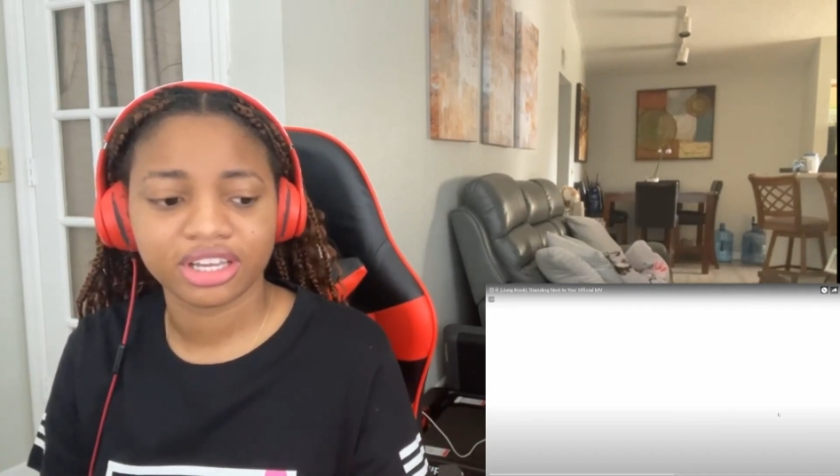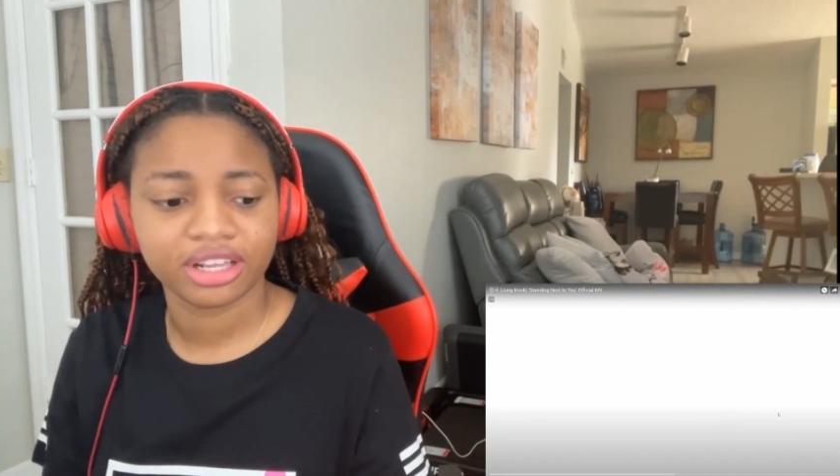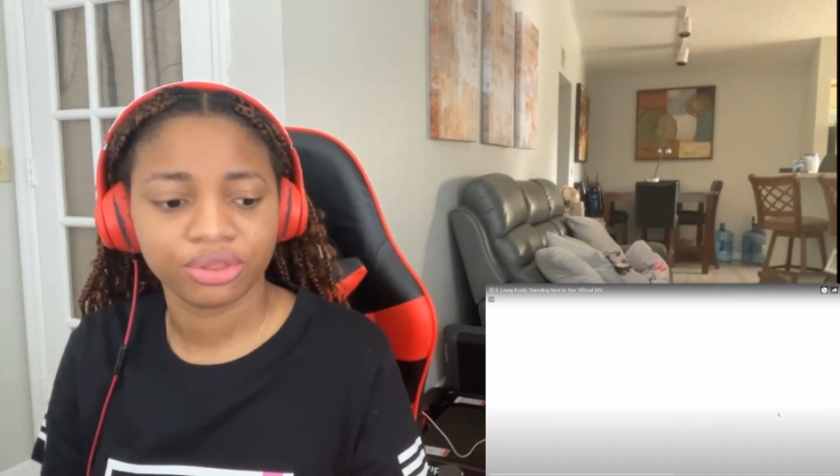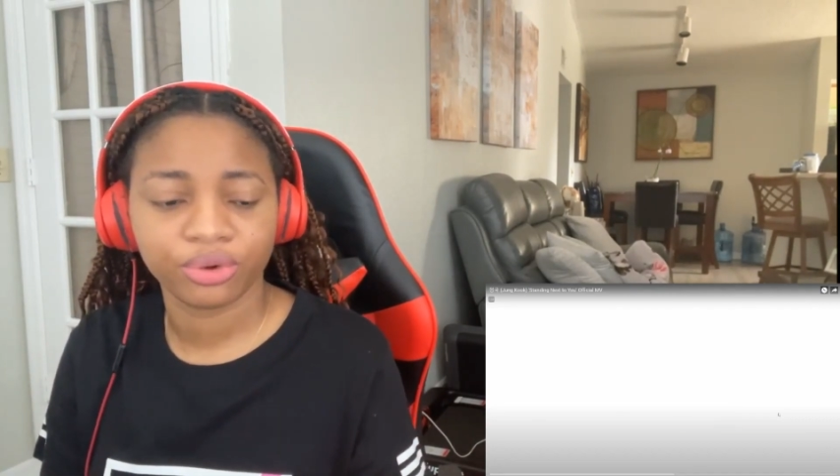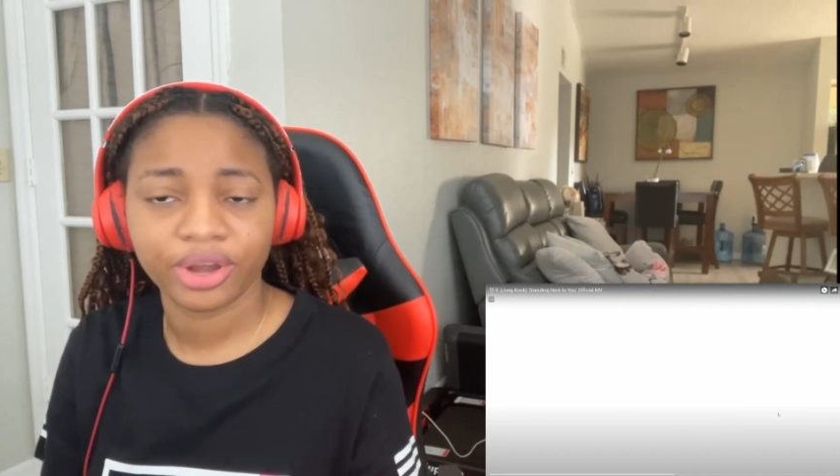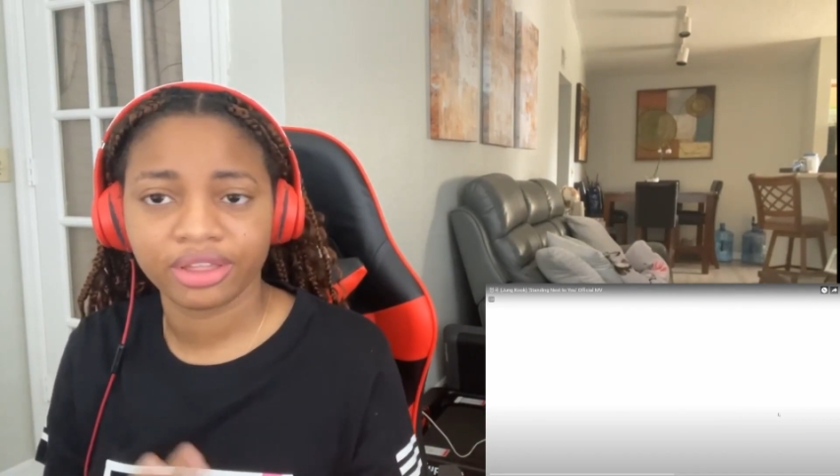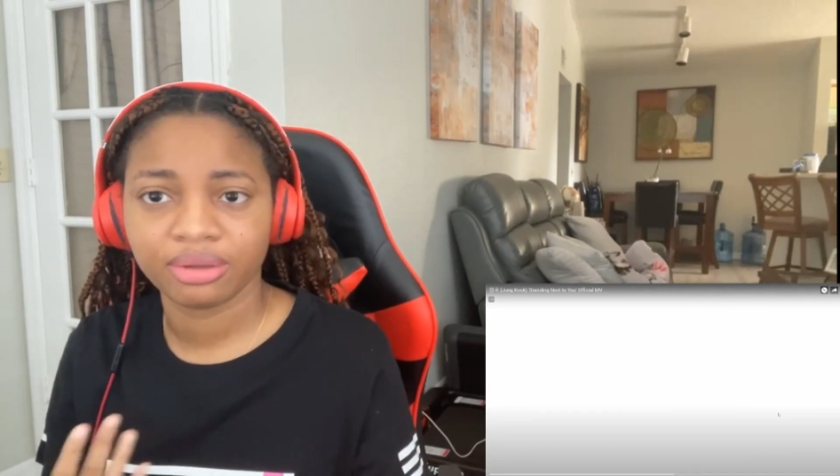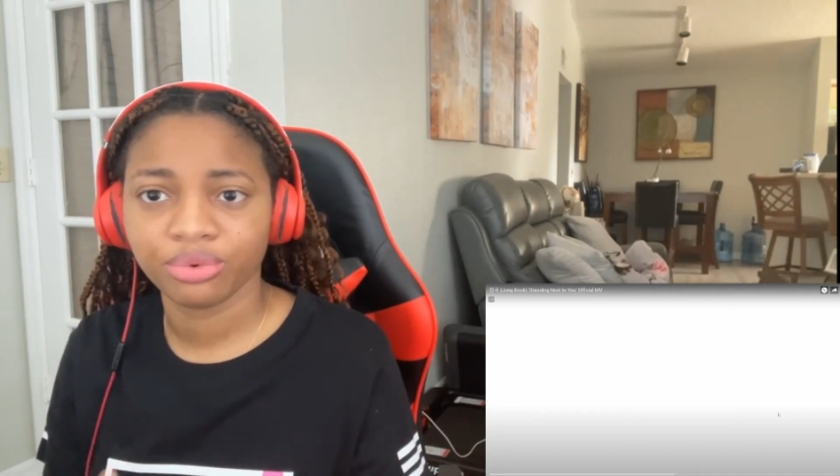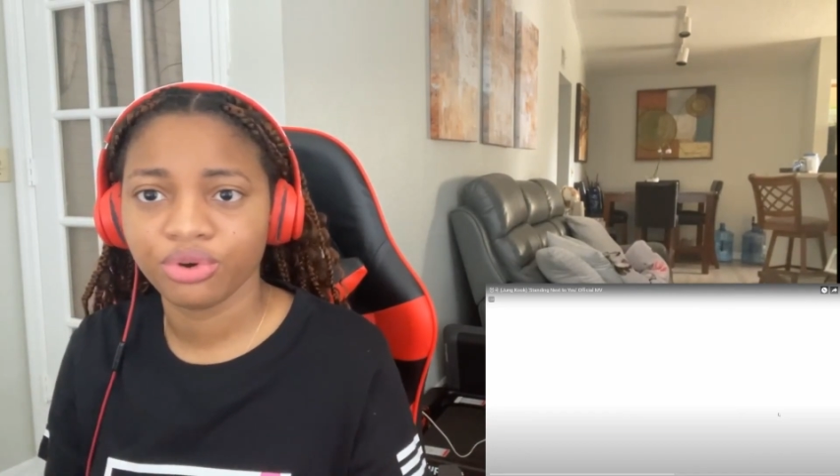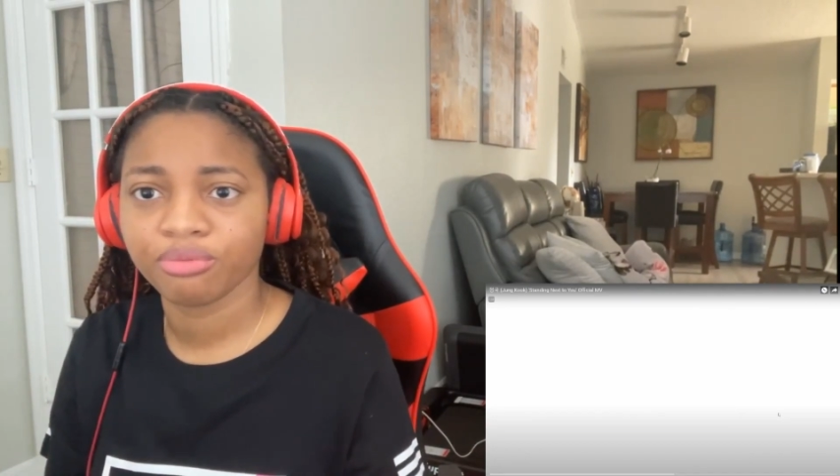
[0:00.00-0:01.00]
in the way they
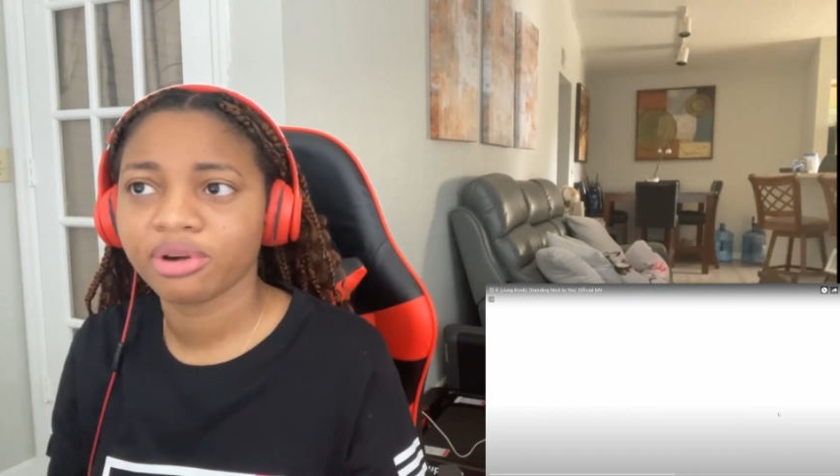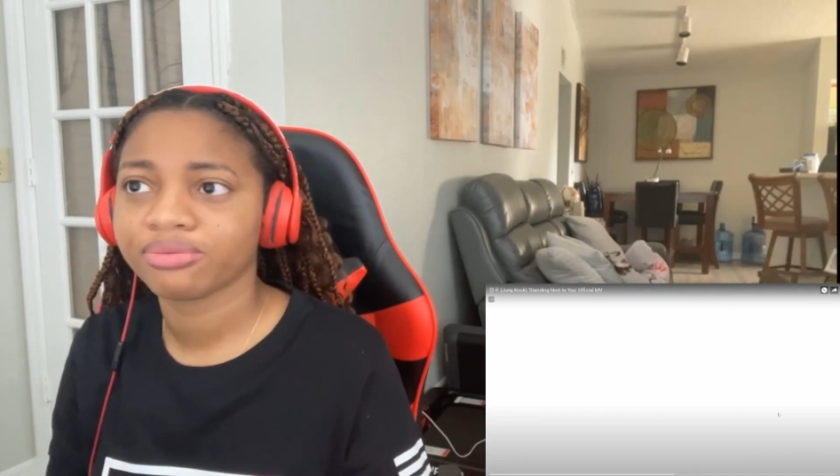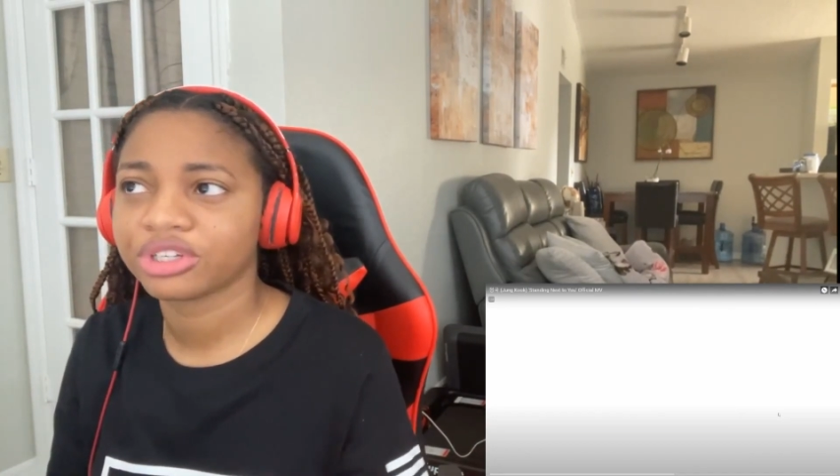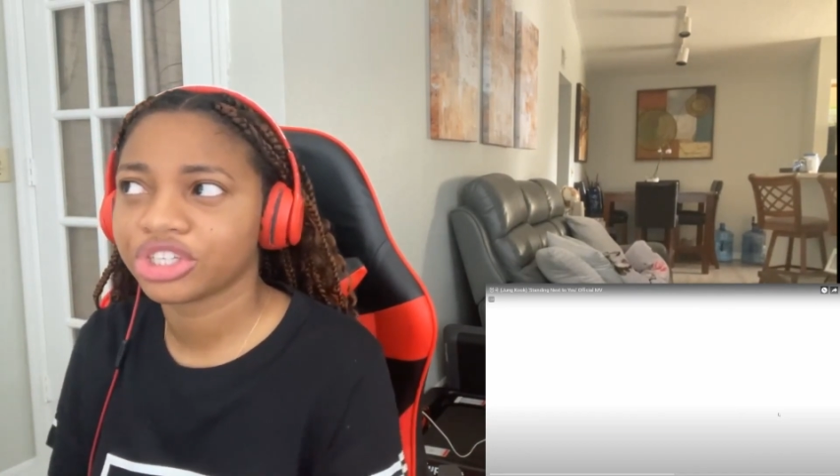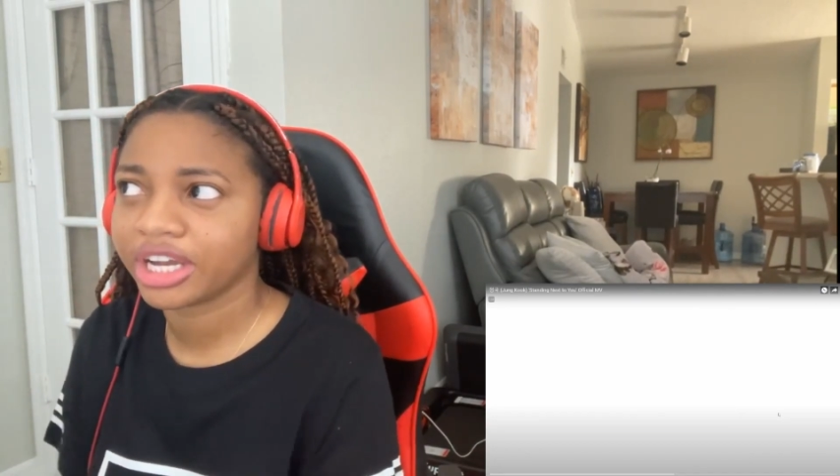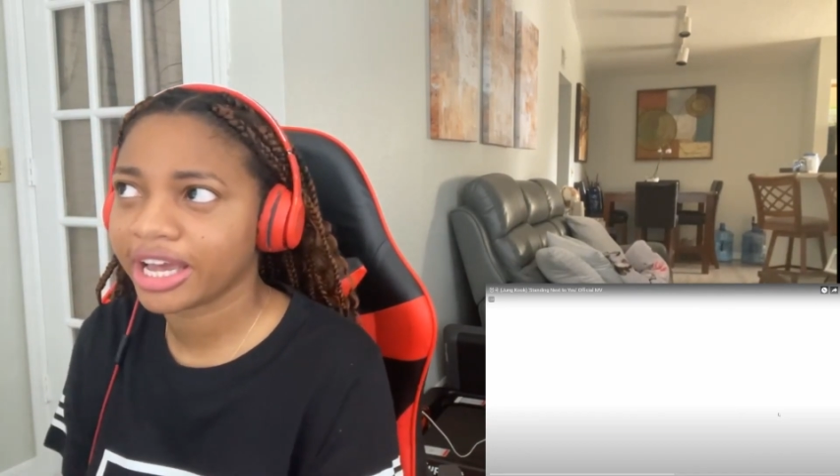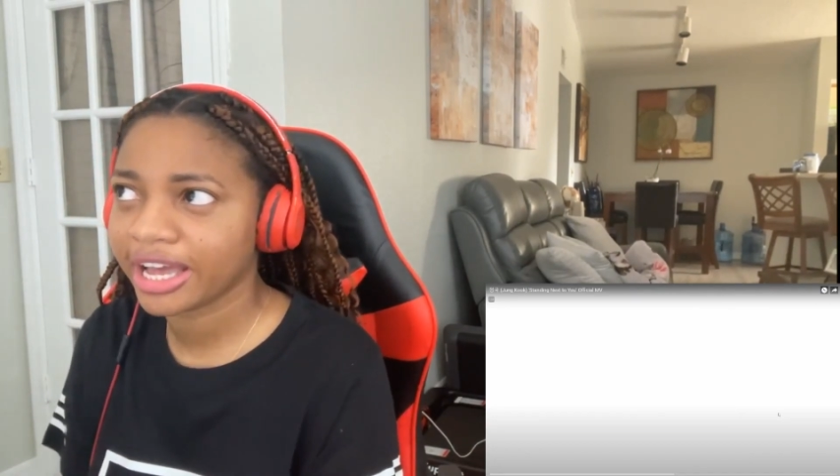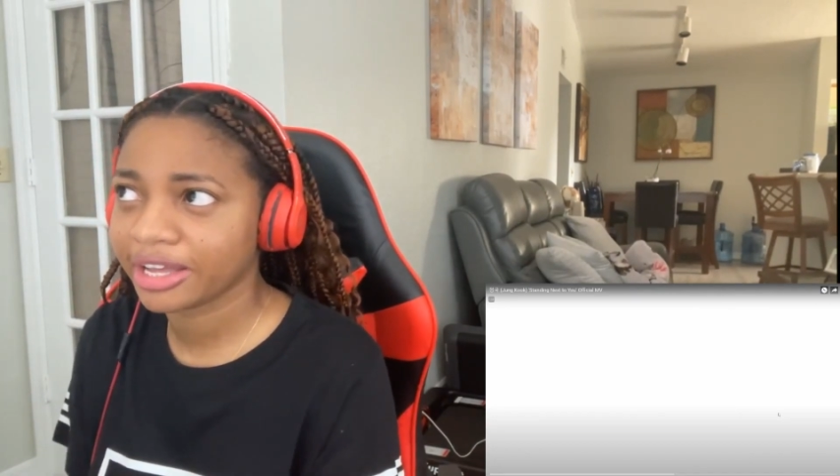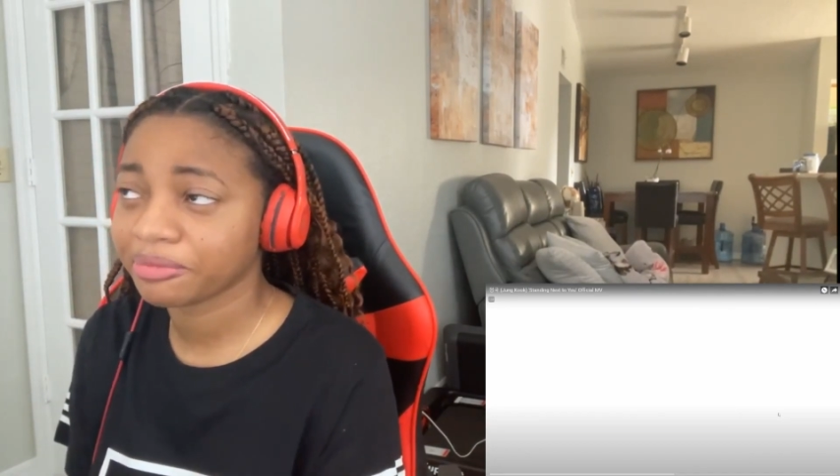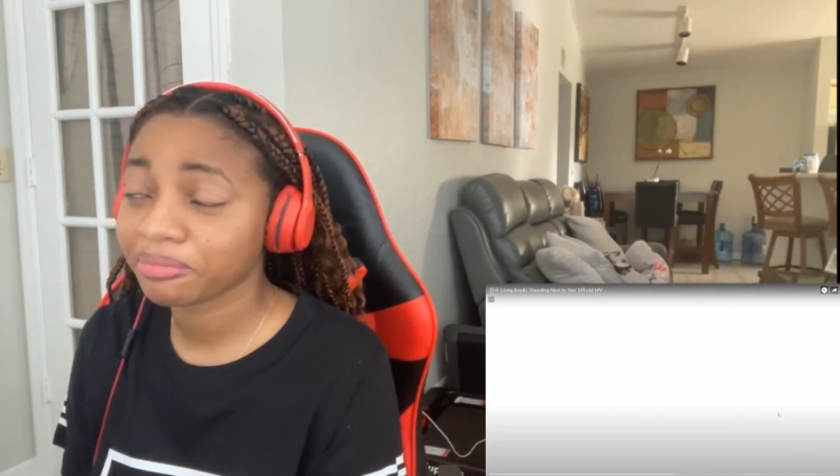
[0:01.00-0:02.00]
move. But for
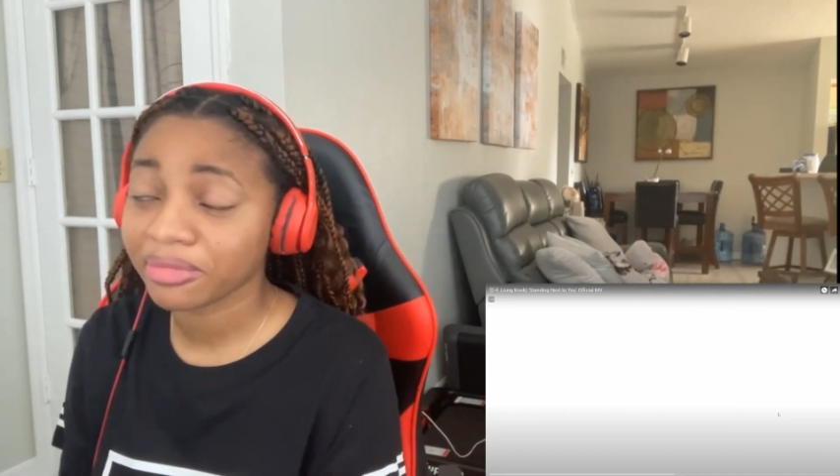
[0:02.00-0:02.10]
JK,